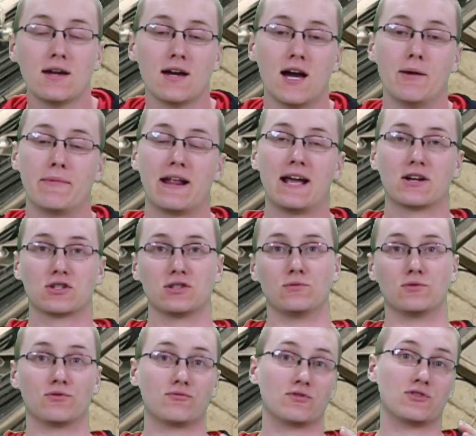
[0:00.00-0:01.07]
Um, and I actually
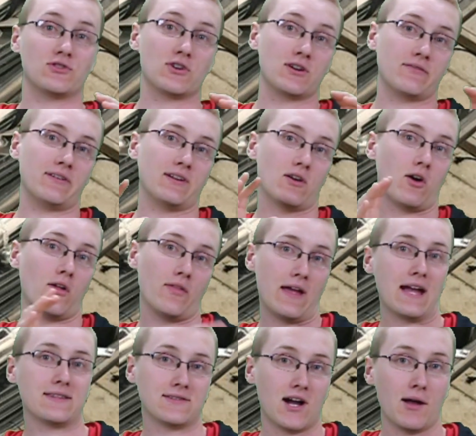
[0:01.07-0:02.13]
was reserving all
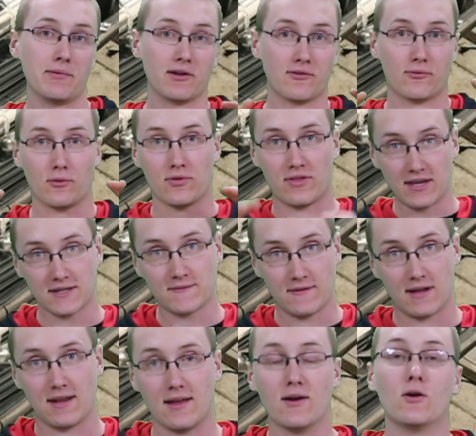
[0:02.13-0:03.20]
that topic for this
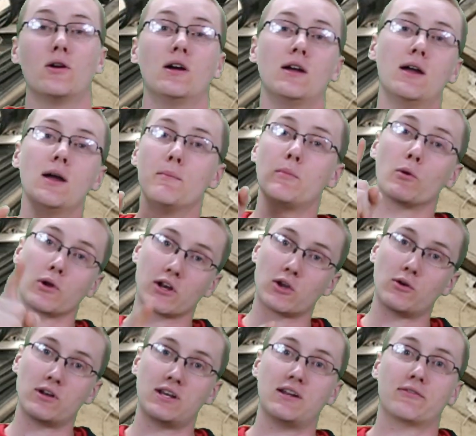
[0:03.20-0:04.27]
video, but we're going to
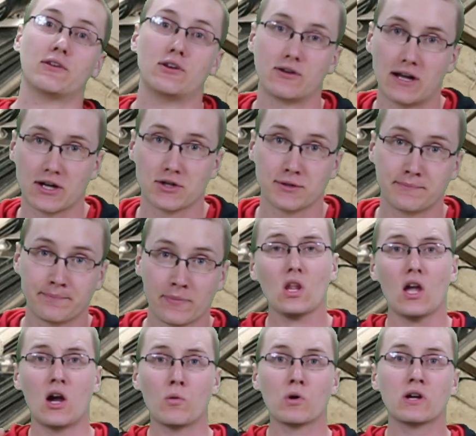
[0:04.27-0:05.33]
go in a different direction.
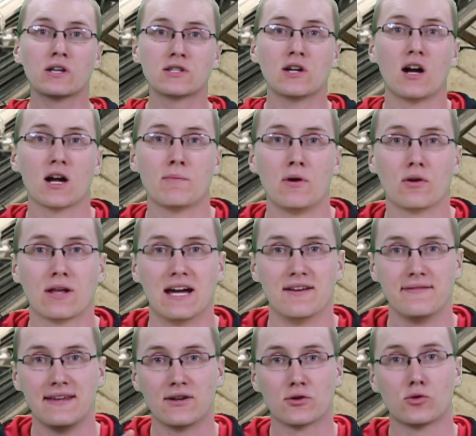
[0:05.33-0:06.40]
Uh, we're going to talk about kind
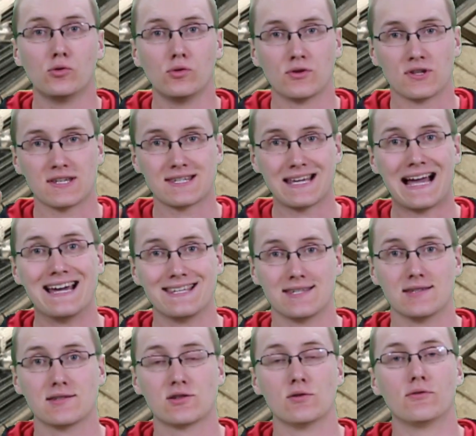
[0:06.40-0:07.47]
of intercooler
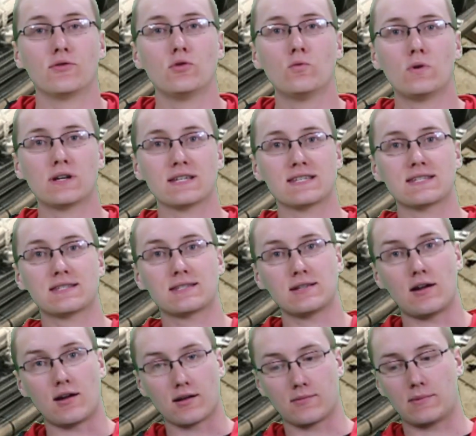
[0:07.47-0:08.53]
sizes. So if you want to
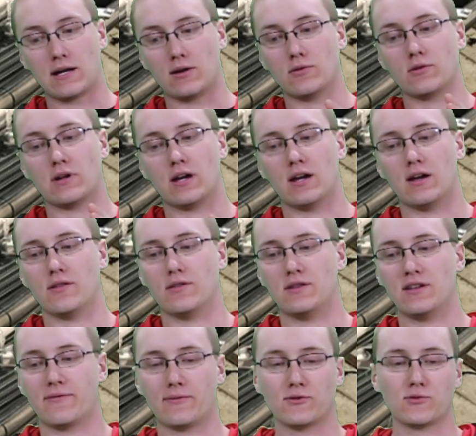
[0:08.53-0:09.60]
talk about uh, the
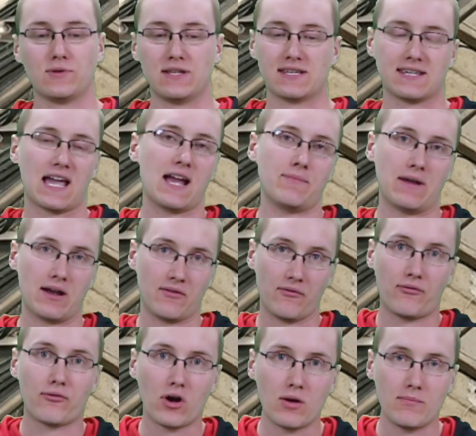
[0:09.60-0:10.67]
difference between side mount and
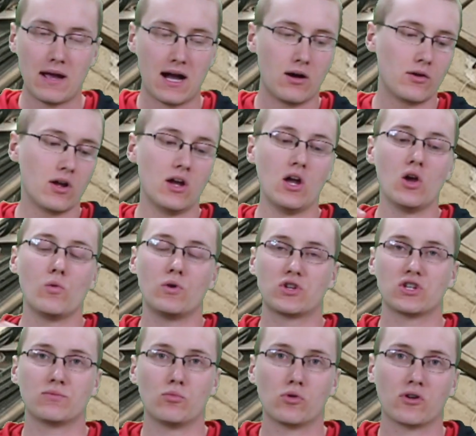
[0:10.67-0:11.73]
front mount,
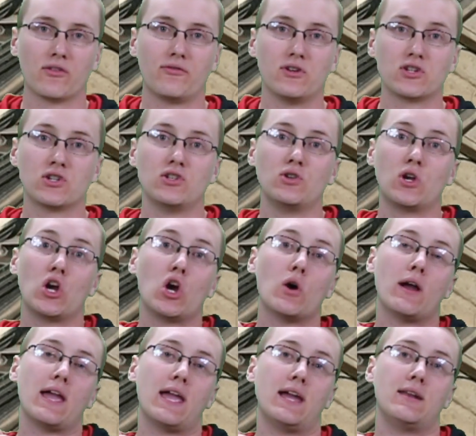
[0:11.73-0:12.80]
which is more efficient, you can go
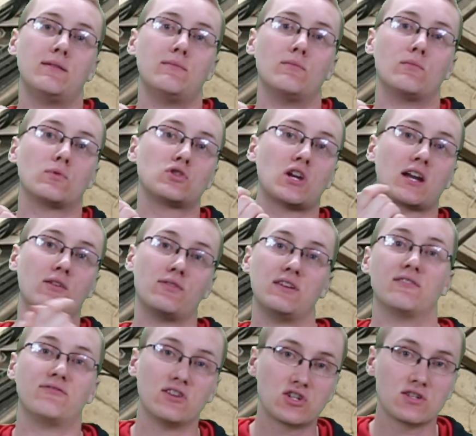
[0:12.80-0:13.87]
ahead and check out the
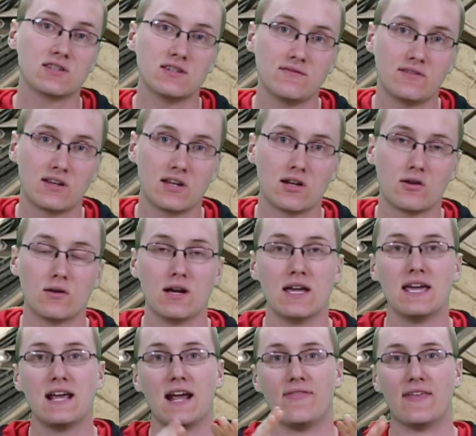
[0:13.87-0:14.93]
efficiency video,
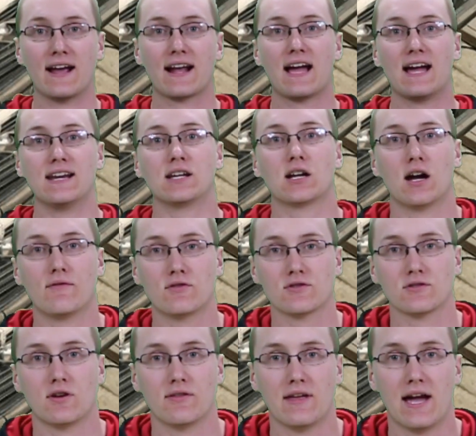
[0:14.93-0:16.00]
and that kind of covers
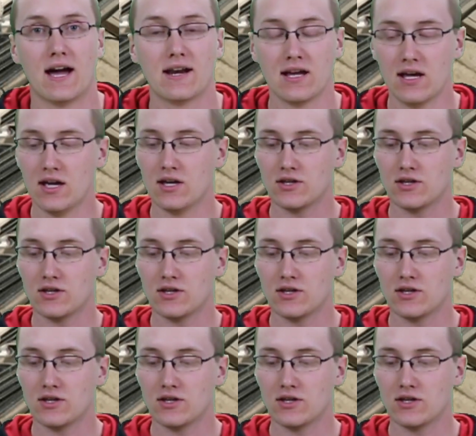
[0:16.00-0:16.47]
all that.